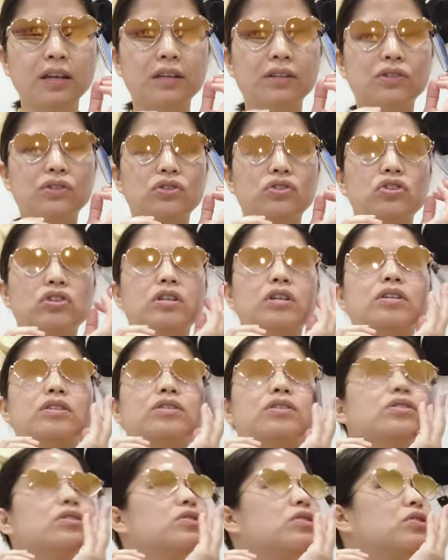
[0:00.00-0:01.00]
it's
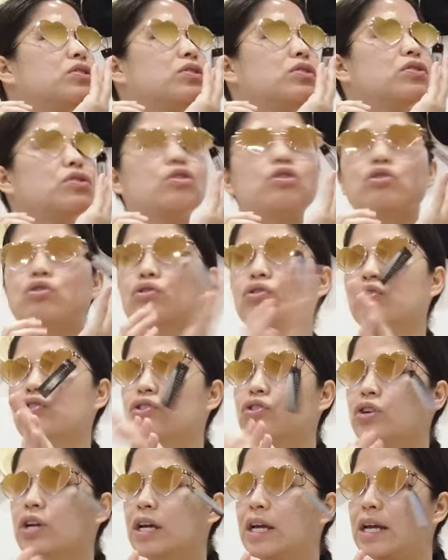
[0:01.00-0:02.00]
just
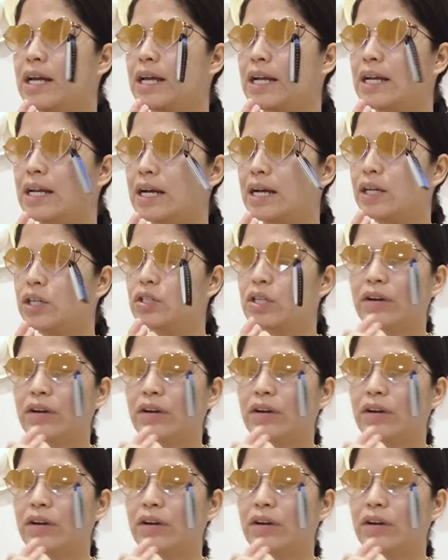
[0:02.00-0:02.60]
so nice.